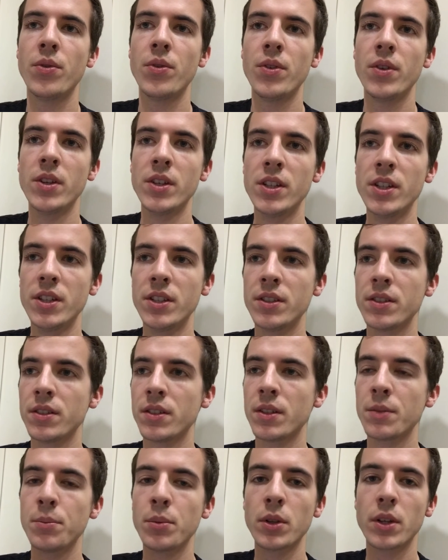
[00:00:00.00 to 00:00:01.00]
the
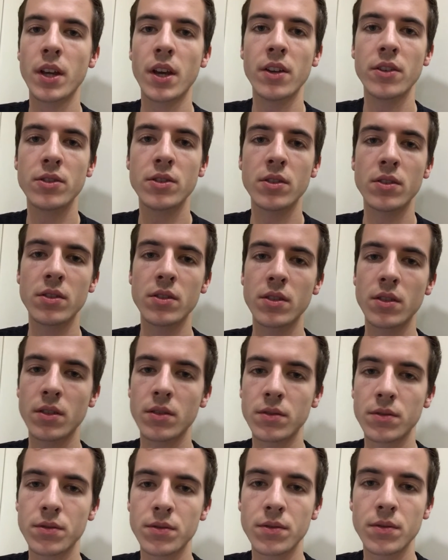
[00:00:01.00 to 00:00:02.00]
implications
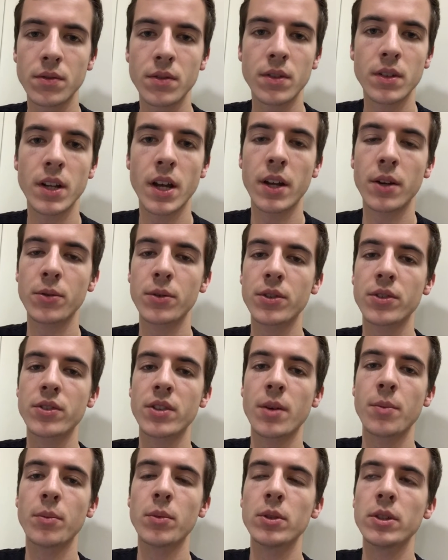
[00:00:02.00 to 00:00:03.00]
of
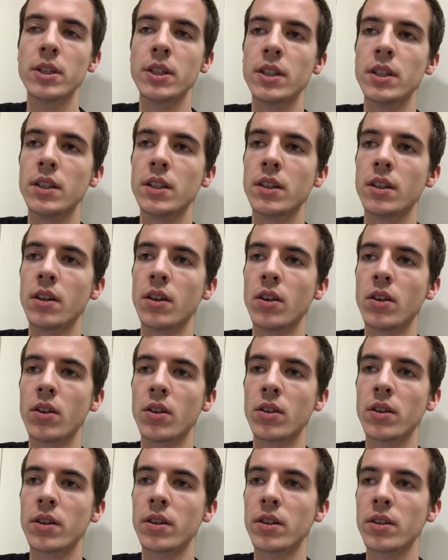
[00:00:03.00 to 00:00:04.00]
nanoassembly
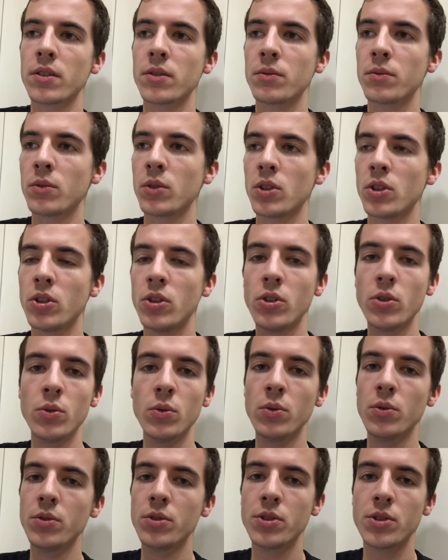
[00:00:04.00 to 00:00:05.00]
are
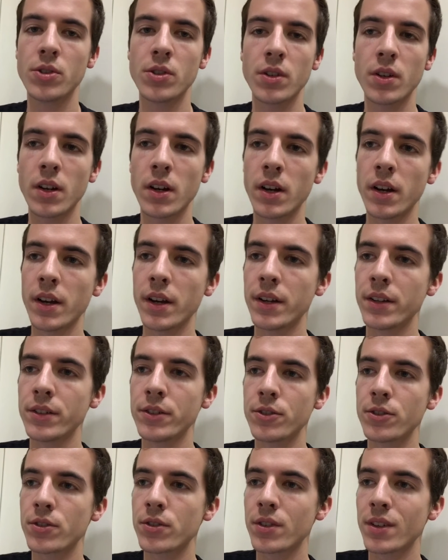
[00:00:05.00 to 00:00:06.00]
huge, and
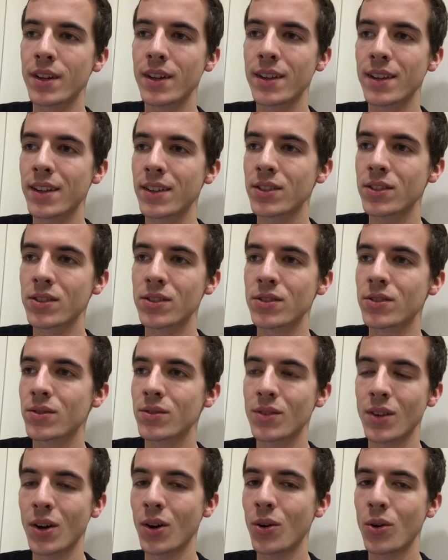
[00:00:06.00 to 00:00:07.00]
that's
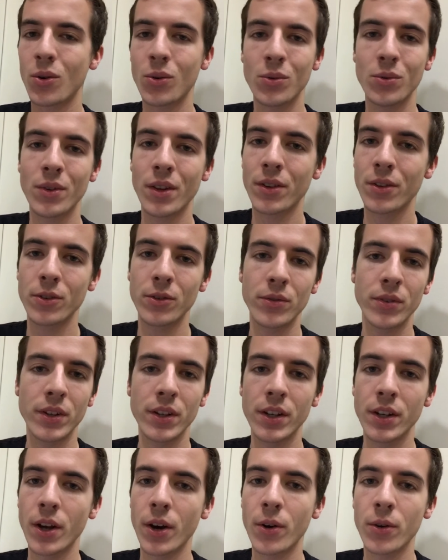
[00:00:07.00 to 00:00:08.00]
a whole nother
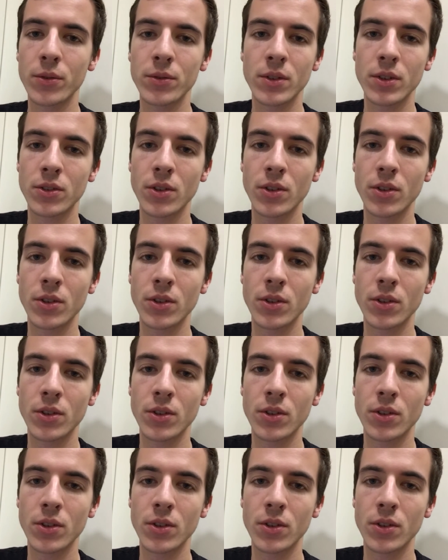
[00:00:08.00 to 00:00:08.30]
video to